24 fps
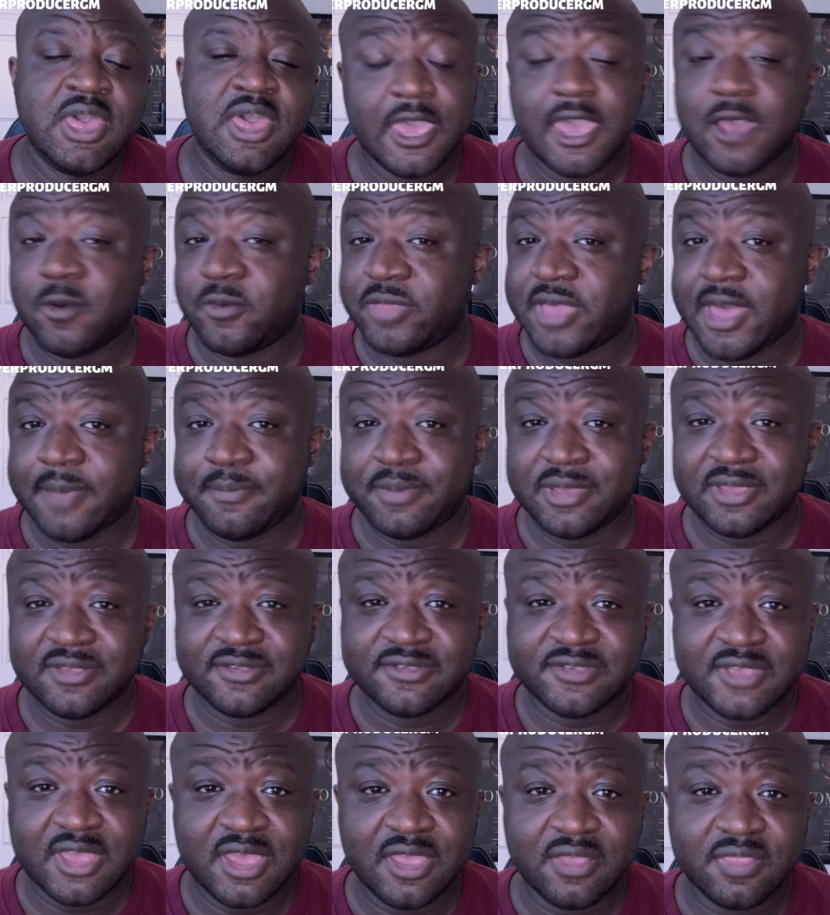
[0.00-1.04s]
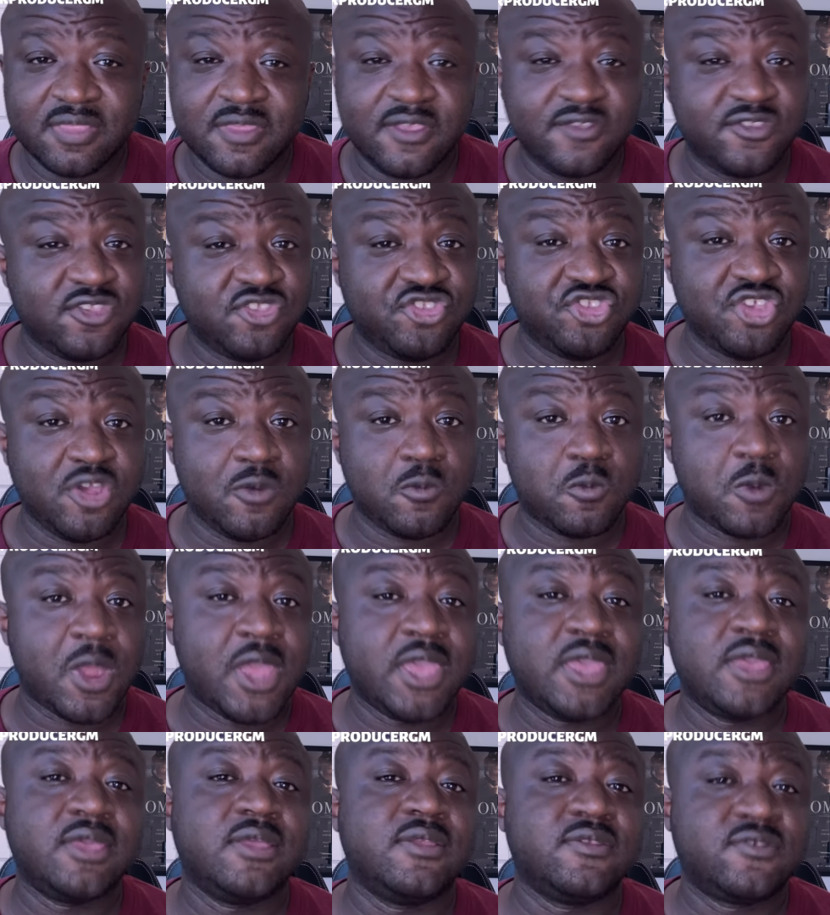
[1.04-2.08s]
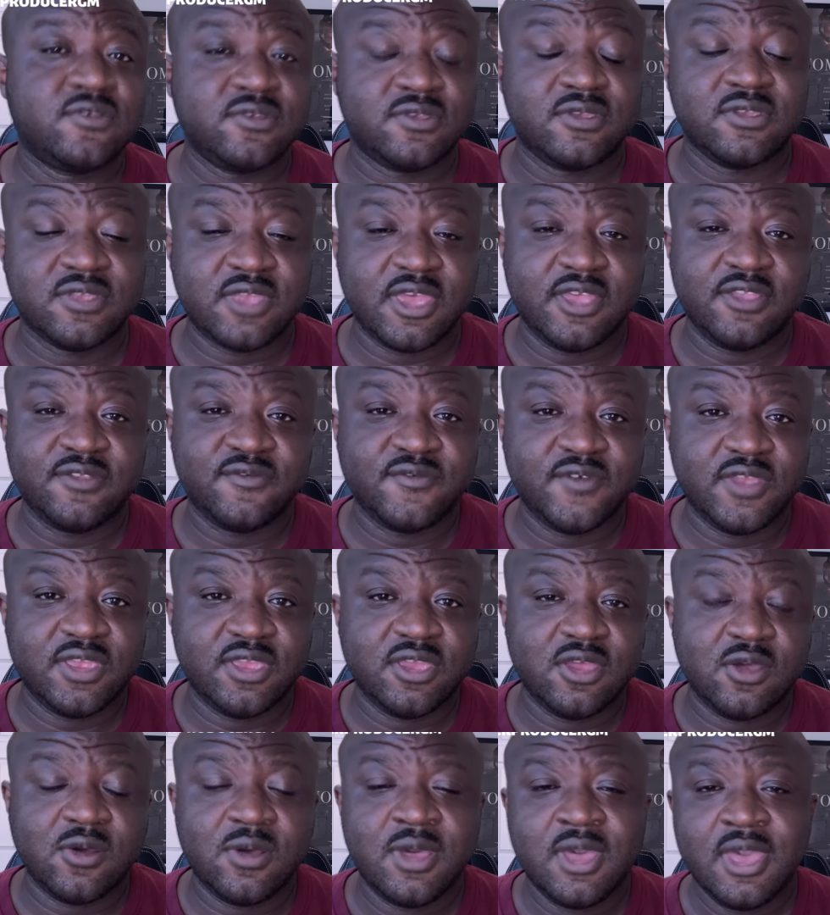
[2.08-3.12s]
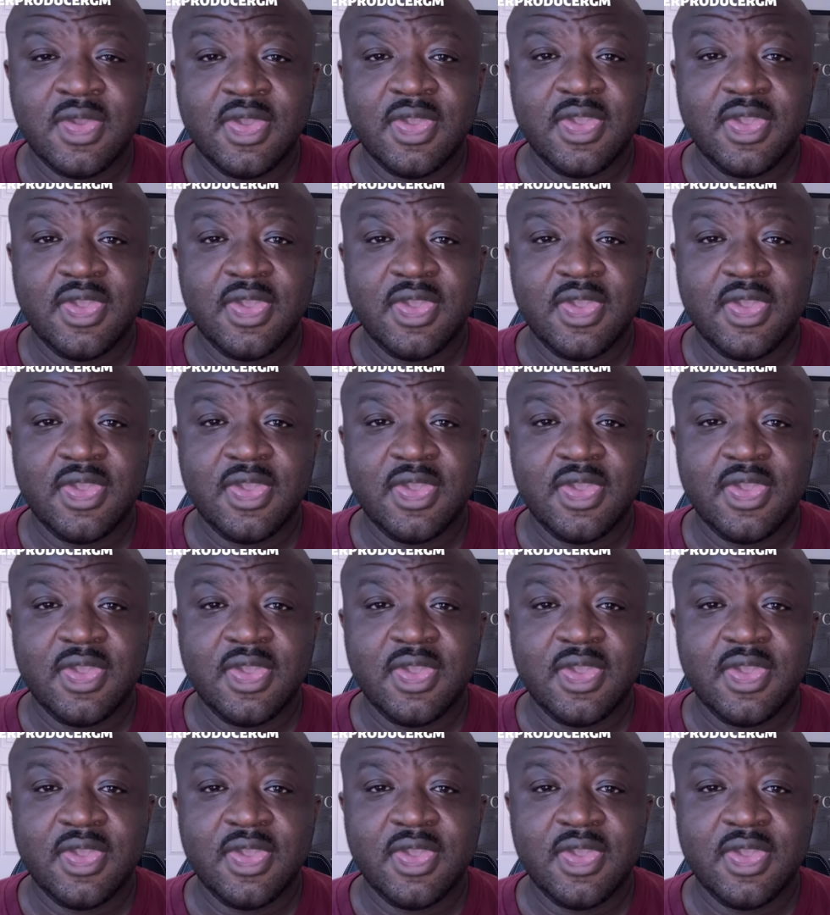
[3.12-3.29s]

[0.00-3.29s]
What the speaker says: And with that being said, let's just jump right into today's video.